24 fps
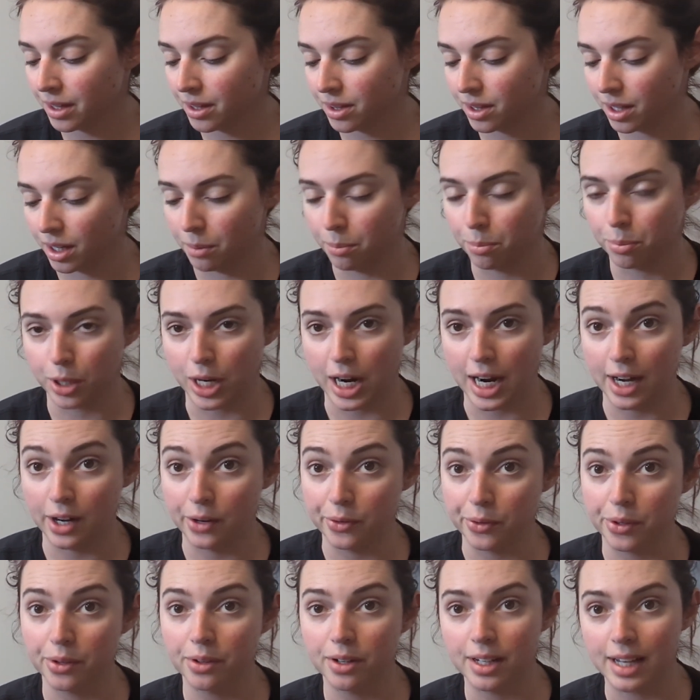the
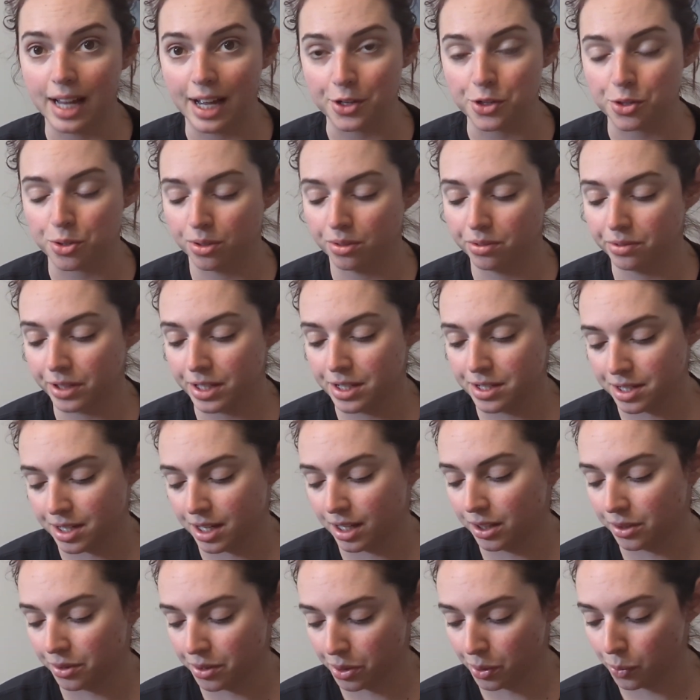brown natural fleece
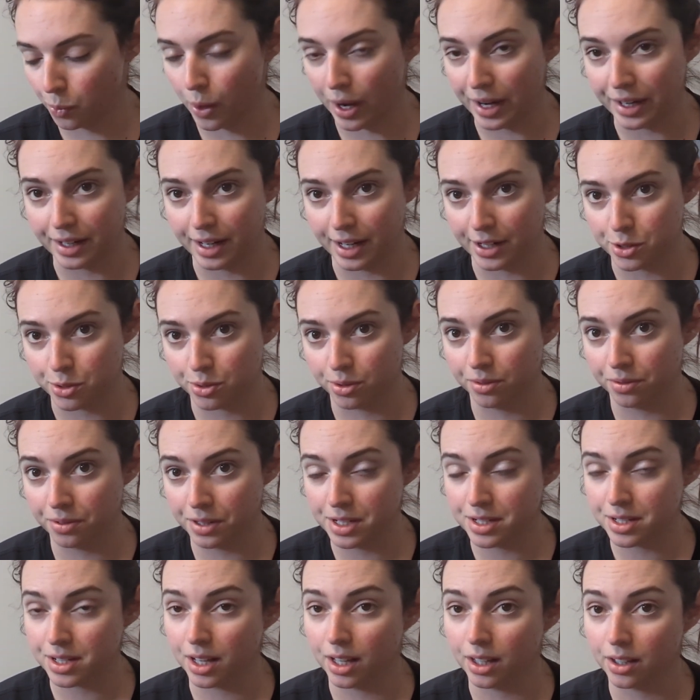color and the white natural
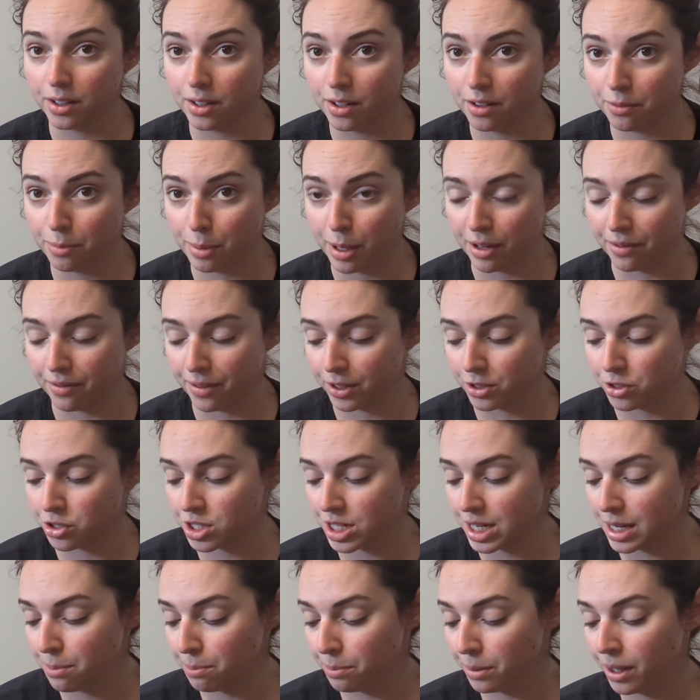fleece color of BFL
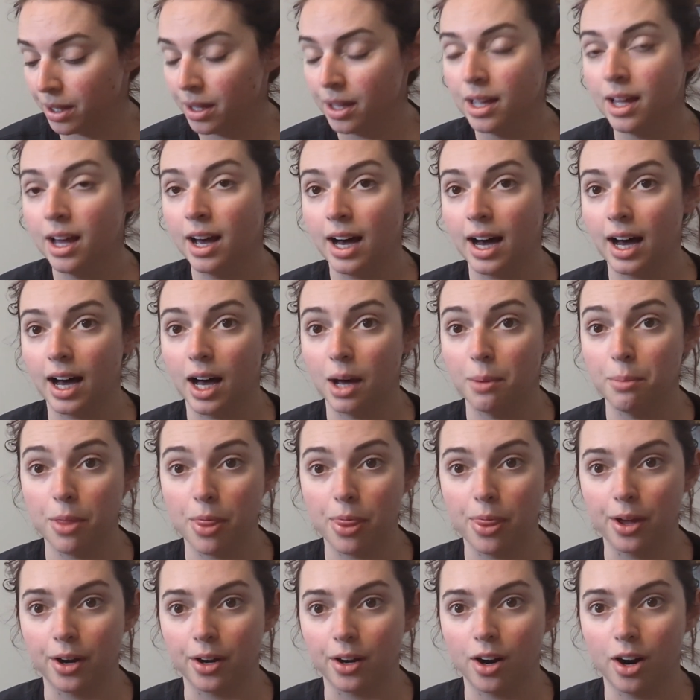Sheep.
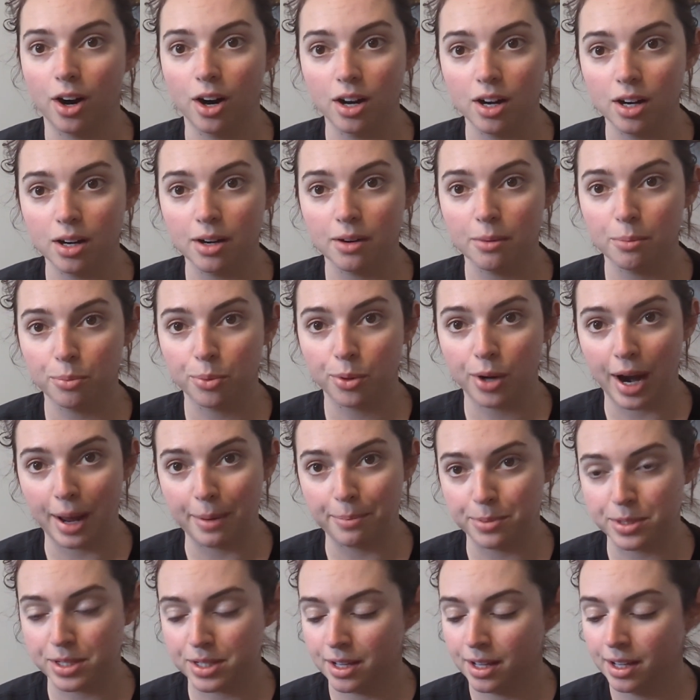There are
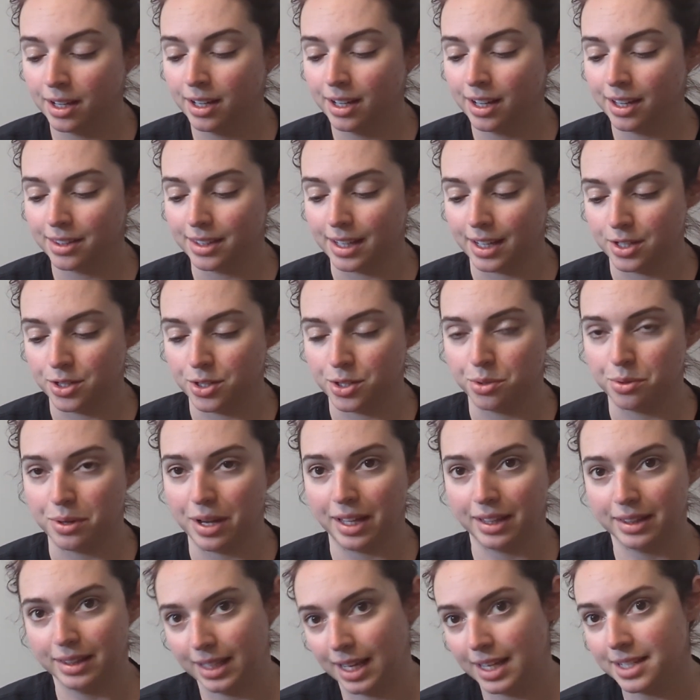preps that do
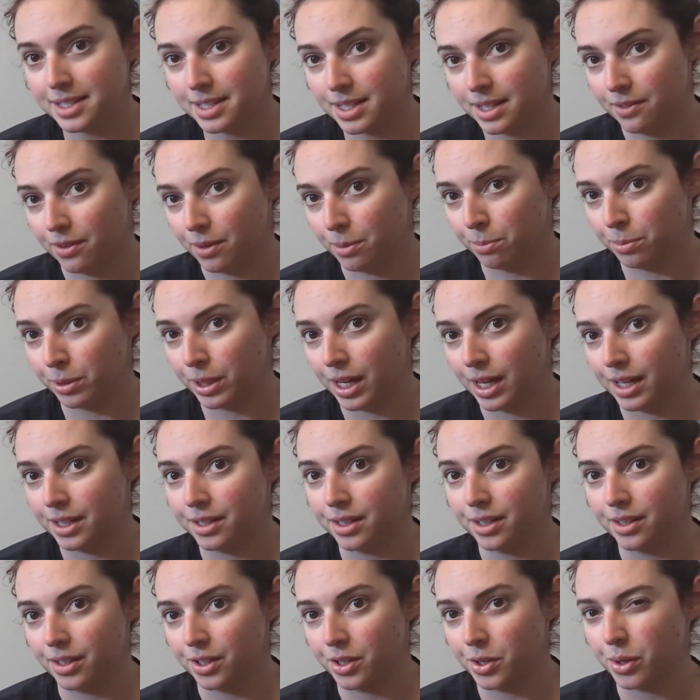a less even blend,
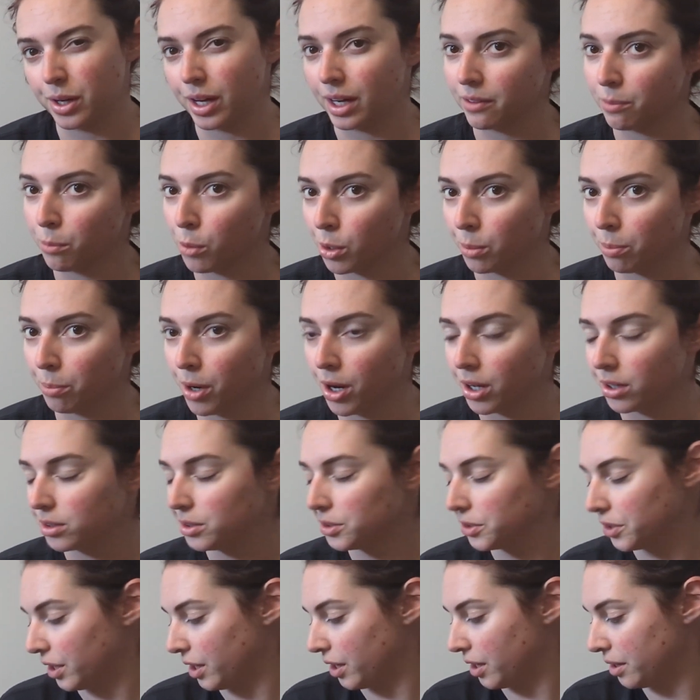and then you get a more
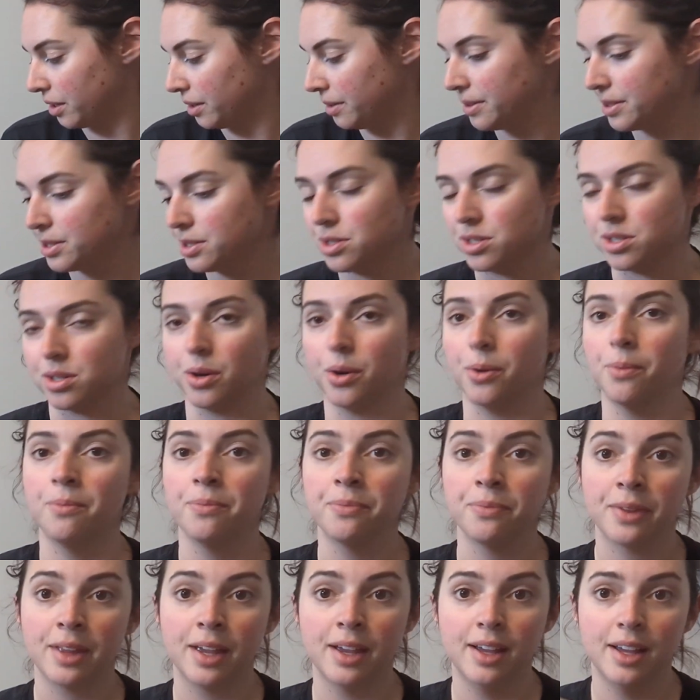mottled yarn. So
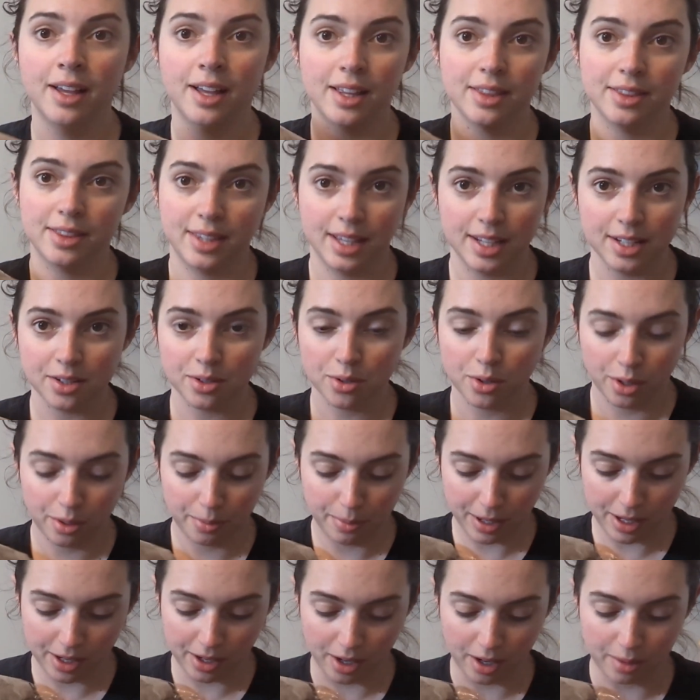this could
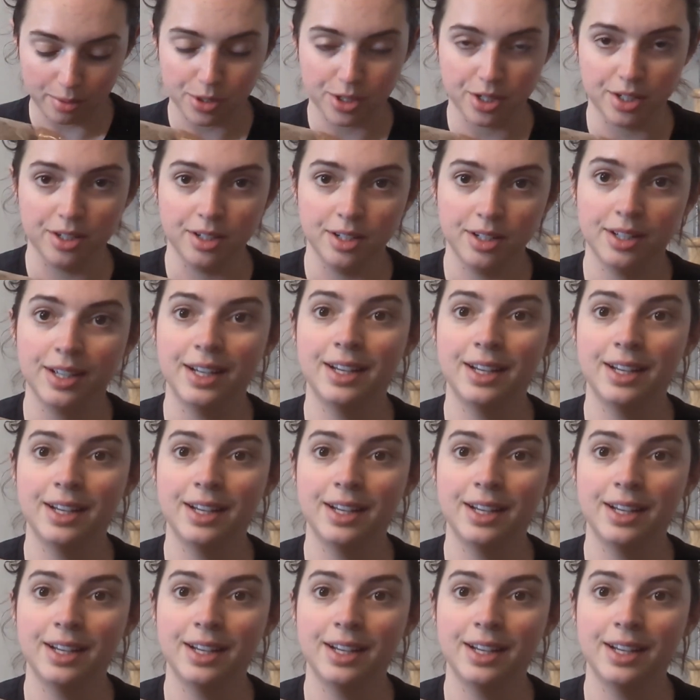be an option,